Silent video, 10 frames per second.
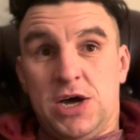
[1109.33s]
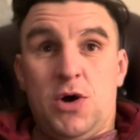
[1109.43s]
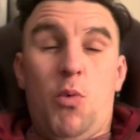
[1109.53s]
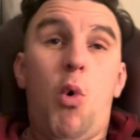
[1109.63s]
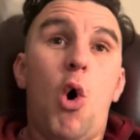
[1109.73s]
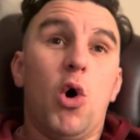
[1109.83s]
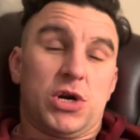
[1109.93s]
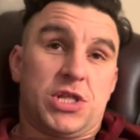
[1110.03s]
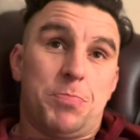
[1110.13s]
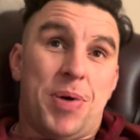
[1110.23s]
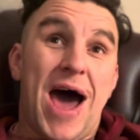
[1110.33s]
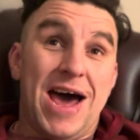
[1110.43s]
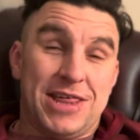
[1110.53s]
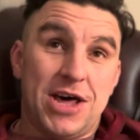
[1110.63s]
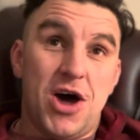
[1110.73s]
walked the
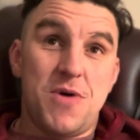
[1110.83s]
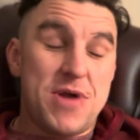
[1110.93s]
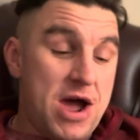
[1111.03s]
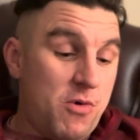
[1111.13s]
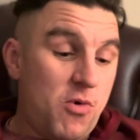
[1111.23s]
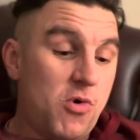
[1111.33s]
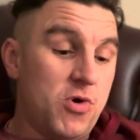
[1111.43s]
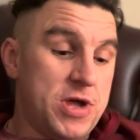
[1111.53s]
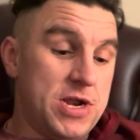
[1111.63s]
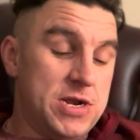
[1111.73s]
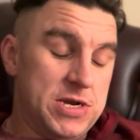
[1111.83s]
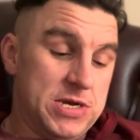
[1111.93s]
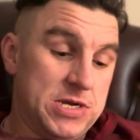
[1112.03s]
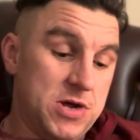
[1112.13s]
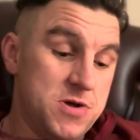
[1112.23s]
path I am now walking.
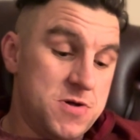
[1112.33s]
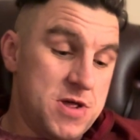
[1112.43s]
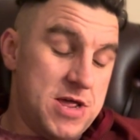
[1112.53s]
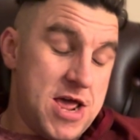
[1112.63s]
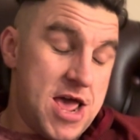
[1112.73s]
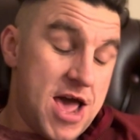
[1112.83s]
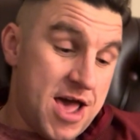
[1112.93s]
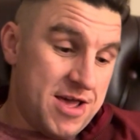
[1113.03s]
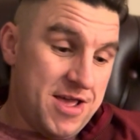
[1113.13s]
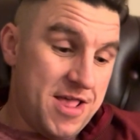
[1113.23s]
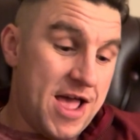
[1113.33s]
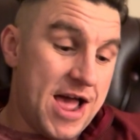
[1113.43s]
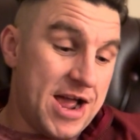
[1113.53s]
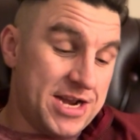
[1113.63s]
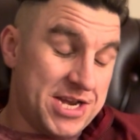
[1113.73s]
So that
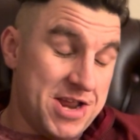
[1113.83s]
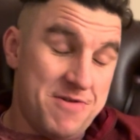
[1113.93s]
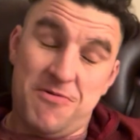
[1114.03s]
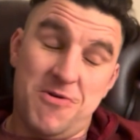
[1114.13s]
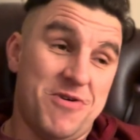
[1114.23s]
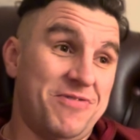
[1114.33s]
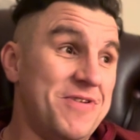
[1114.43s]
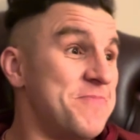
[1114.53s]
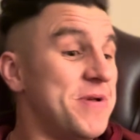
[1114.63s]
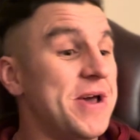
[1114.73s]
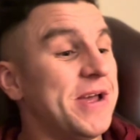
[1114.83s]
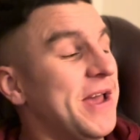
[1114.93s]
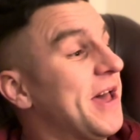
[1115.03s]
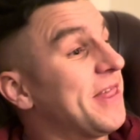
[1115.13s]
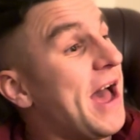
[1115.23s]
actually, flipping it,
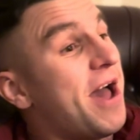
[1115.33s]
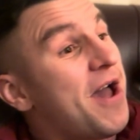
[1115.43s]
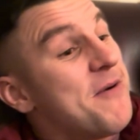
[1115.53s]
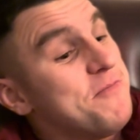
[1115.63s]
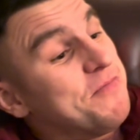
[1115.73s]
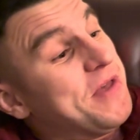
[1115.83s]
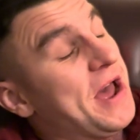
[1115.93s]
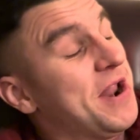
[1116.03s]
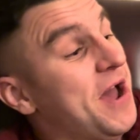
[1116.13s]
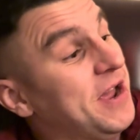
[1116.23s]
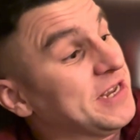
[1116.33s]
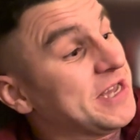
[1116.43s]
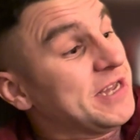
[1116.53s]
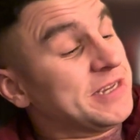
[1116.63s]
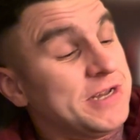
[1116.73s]
he's a
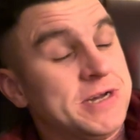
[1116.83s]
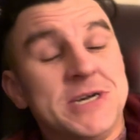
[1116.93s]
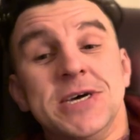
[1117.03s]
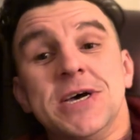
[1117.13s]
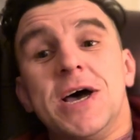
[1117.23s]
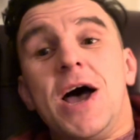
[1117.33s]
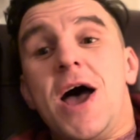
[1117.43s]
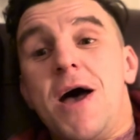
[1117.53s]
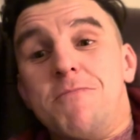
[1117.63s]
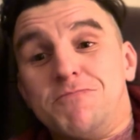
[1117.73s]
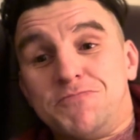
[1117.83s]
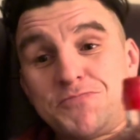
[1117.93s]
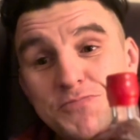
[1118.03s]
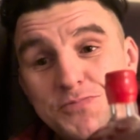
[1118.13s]
geezer. And